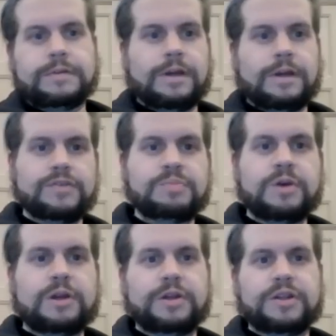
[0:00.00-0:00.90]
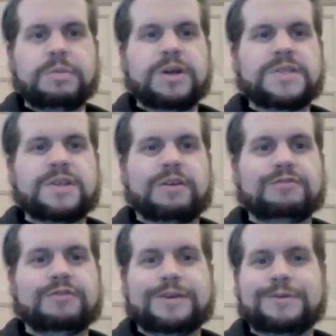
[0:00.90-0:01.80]
I've spotlighted myself.
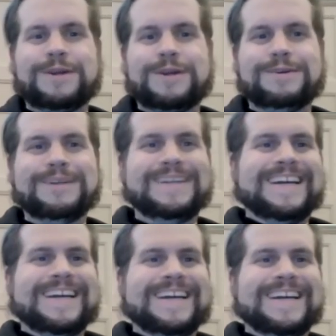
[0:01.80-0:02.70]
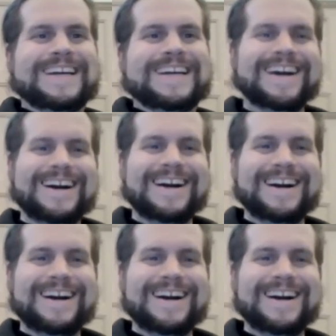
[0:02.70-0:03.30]
There we go.